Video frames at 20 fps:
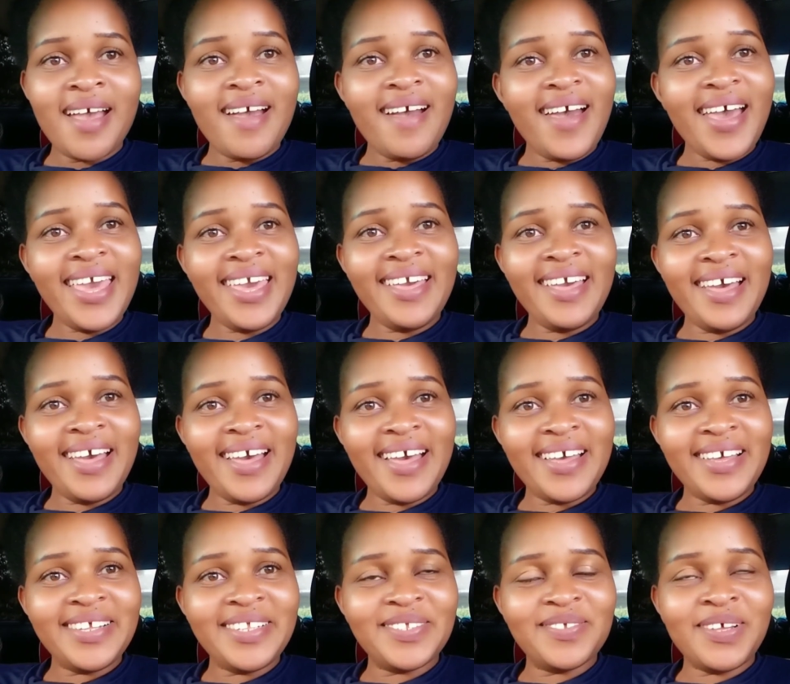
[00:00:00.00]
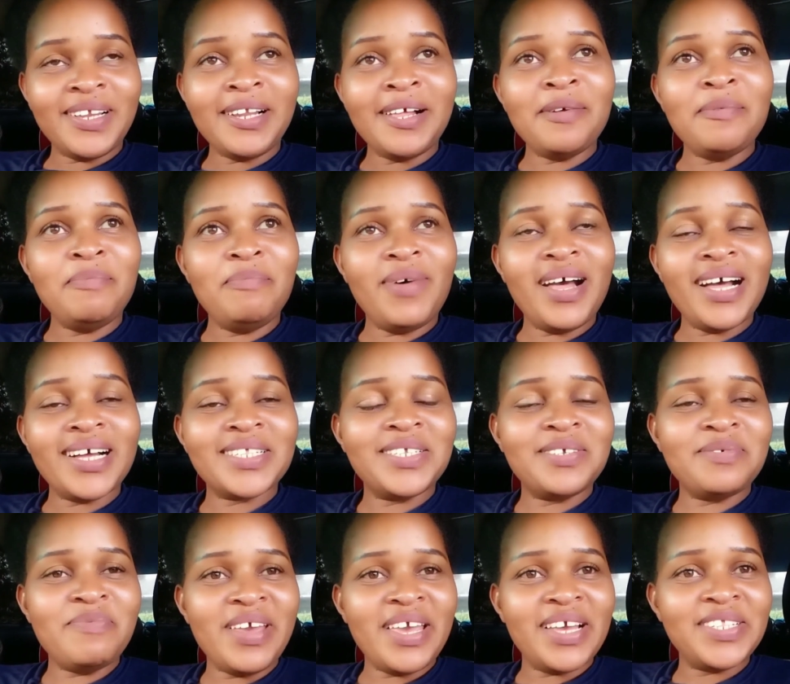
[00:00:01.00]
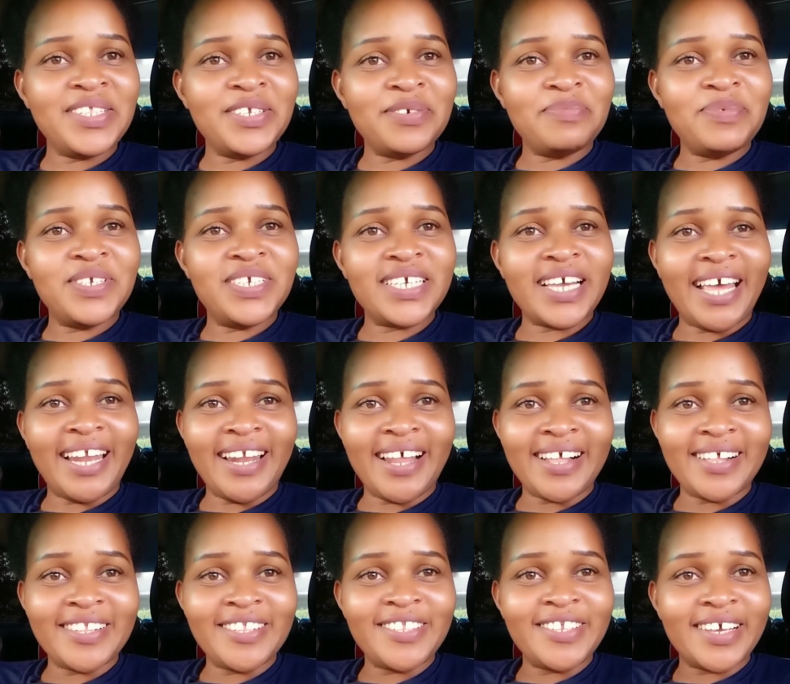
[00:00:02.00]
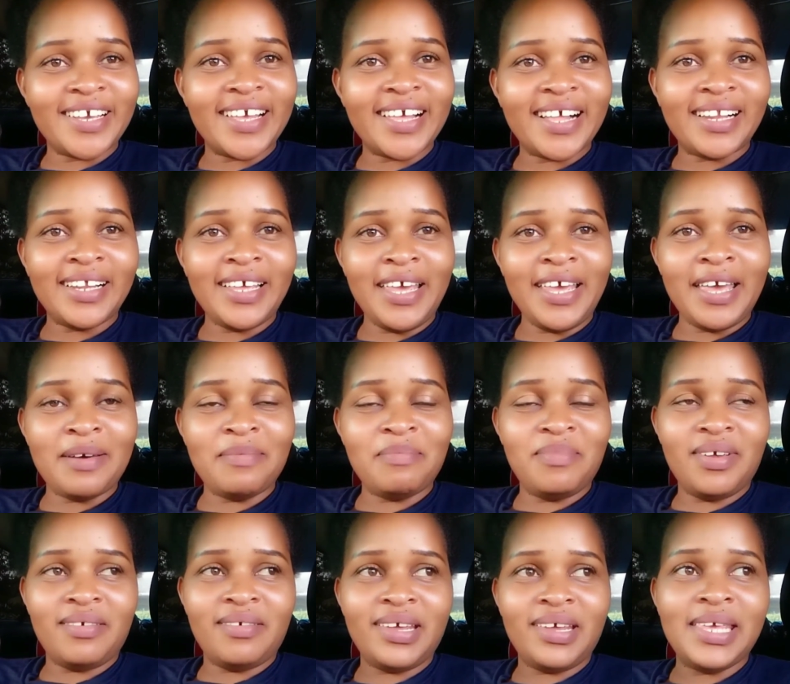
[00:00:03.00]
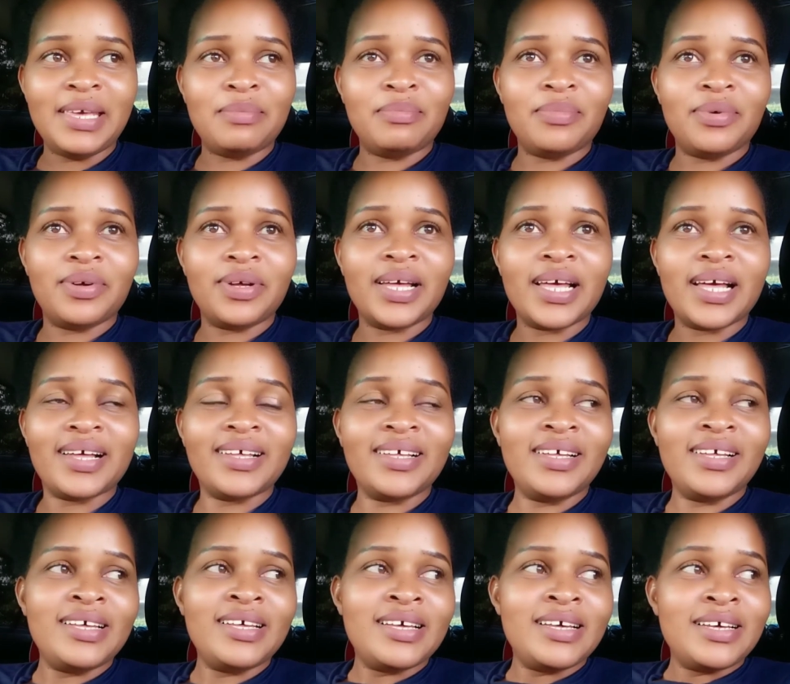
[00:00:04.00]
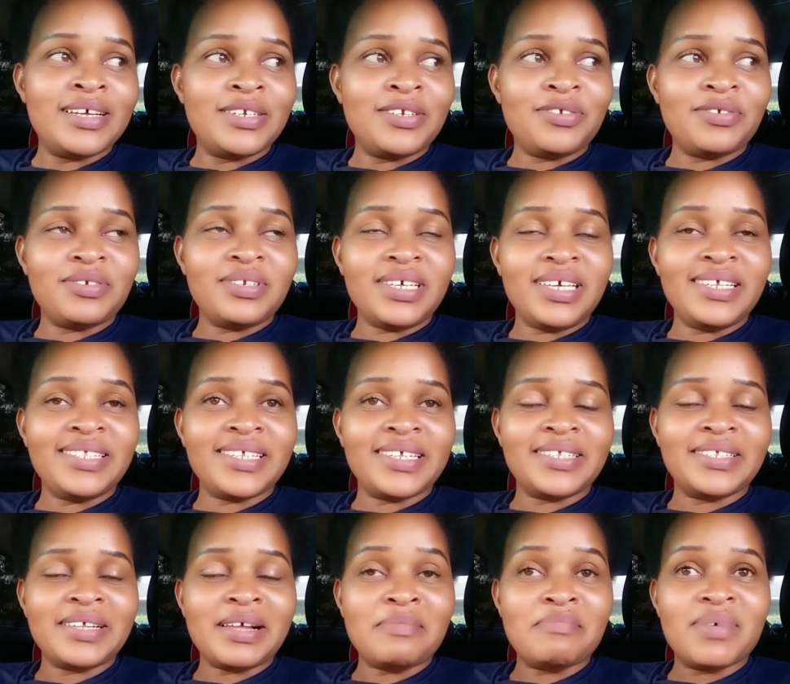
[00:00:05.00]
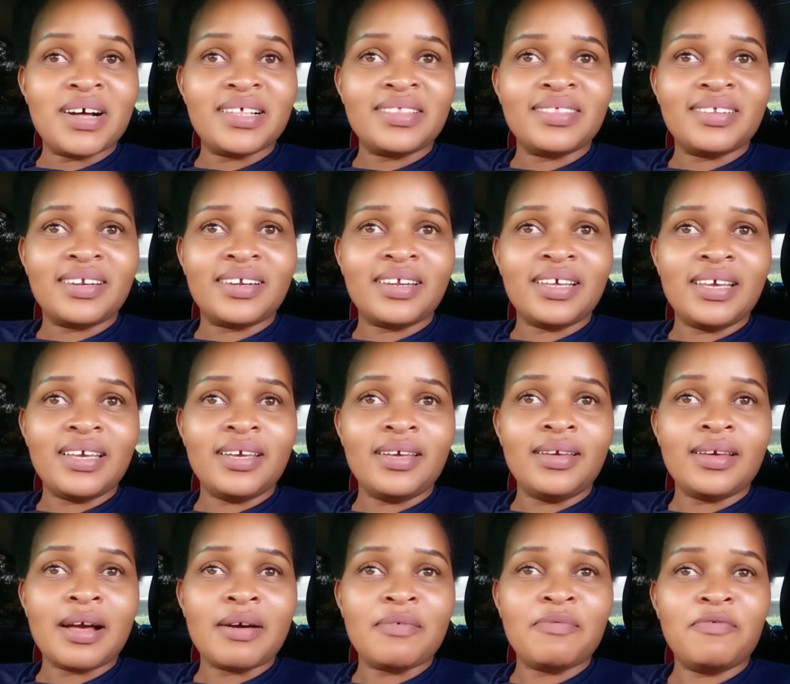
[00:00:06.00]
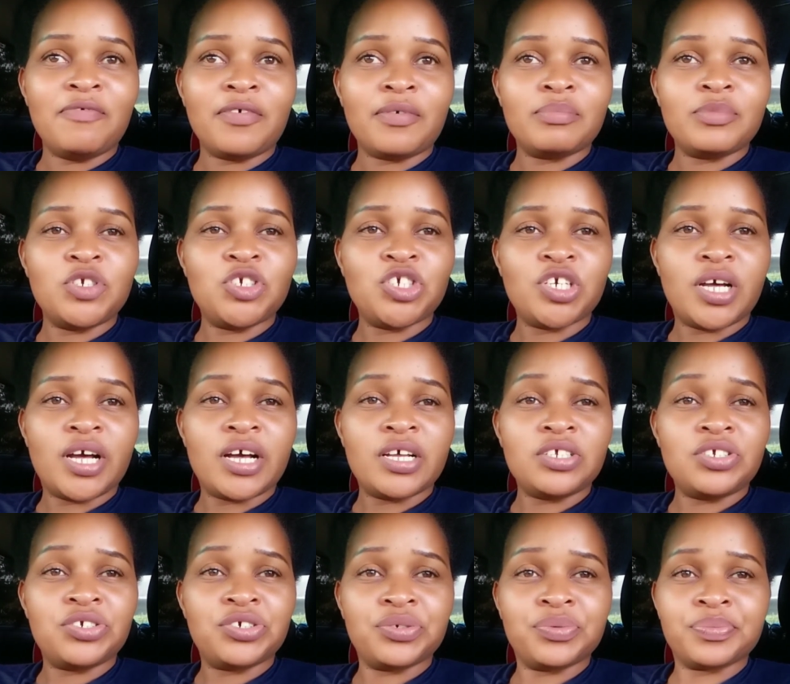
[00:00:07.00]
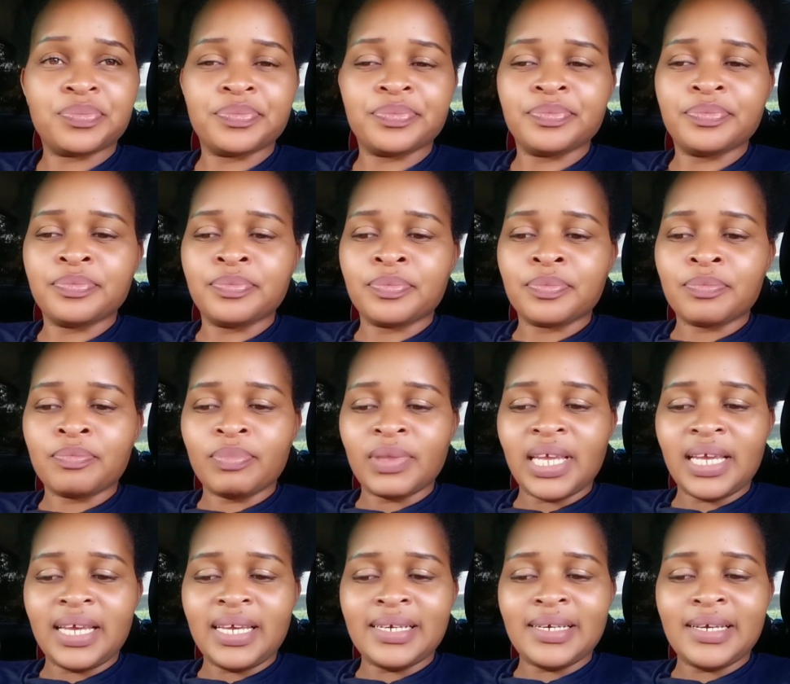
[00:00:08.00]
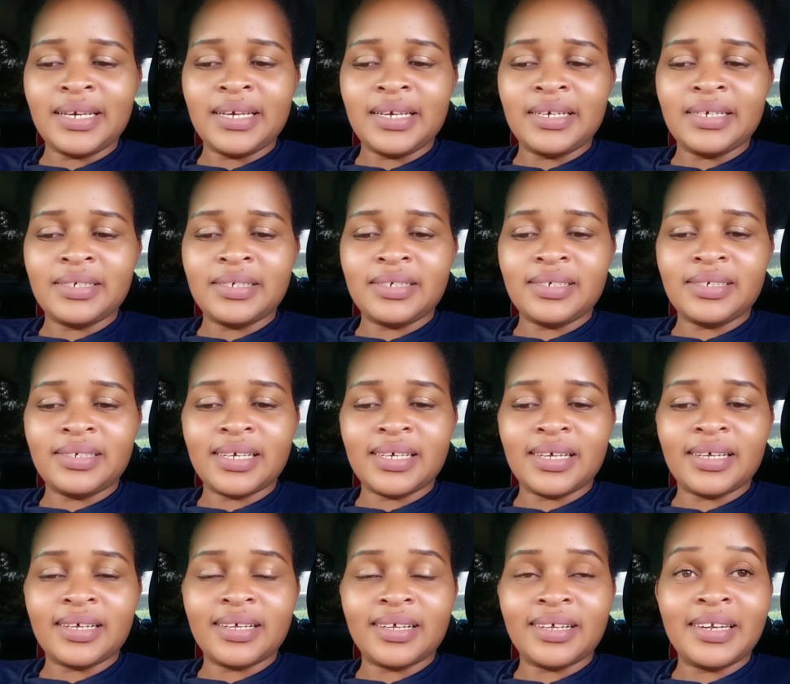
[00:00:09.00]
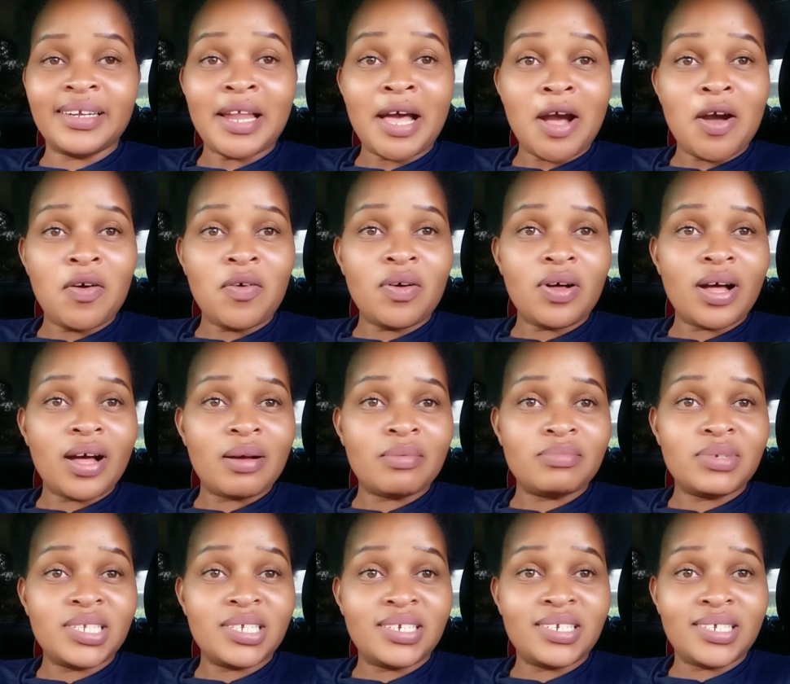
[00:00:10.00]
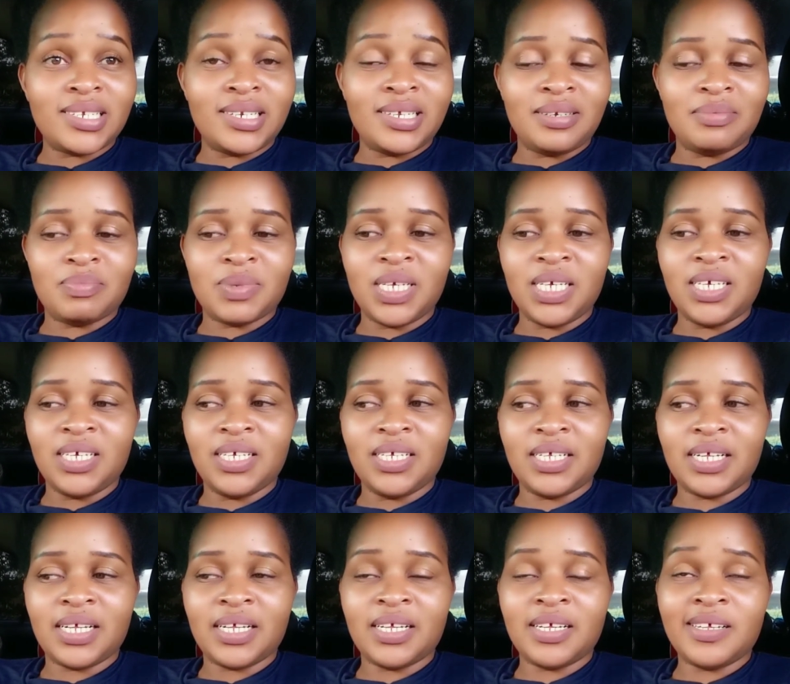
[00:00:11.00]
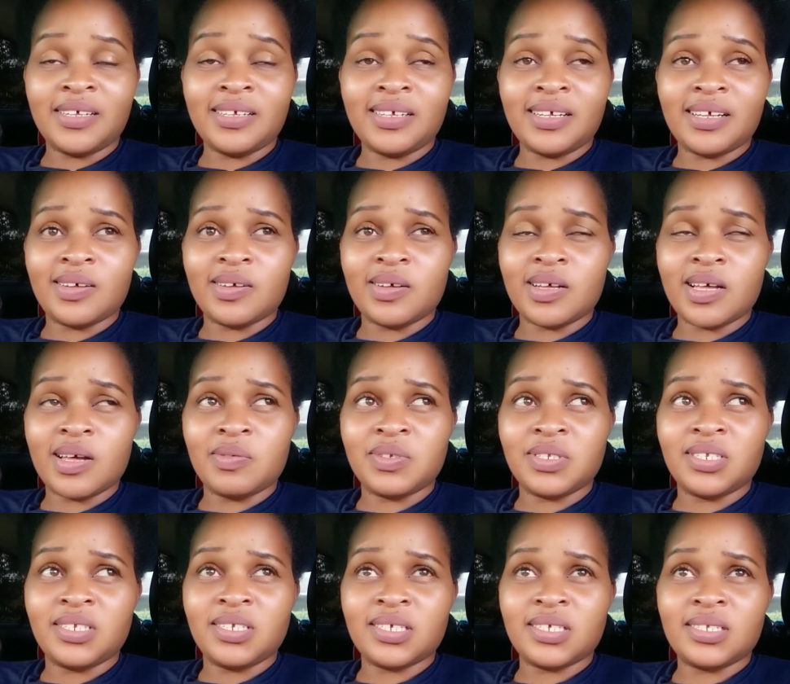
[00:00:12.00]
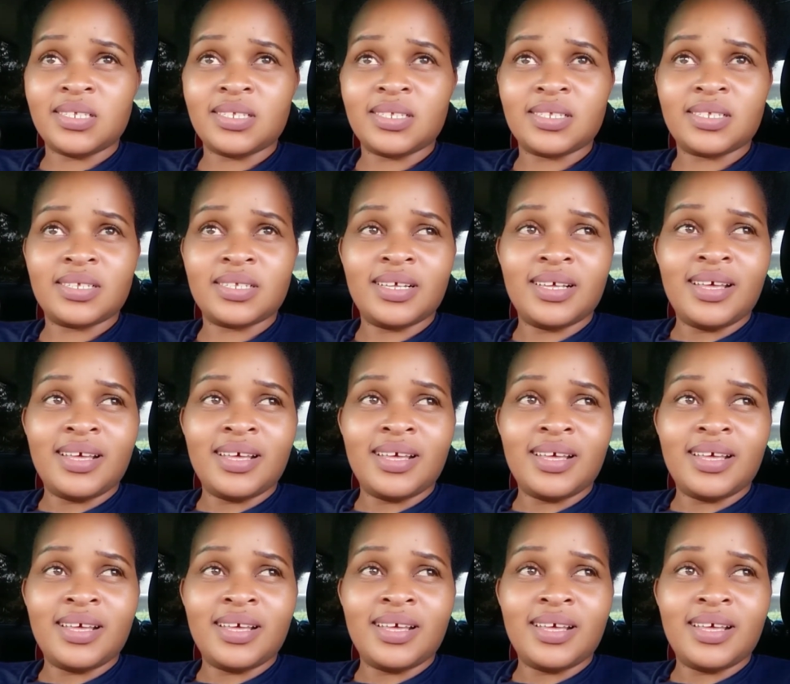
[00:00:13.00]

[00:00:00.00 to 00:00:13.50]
hi guys welcome back to my youtube channel it's your girl here mary nyamboga today is a sabbath day i'm from church and uh, now i'm seated in my car i was just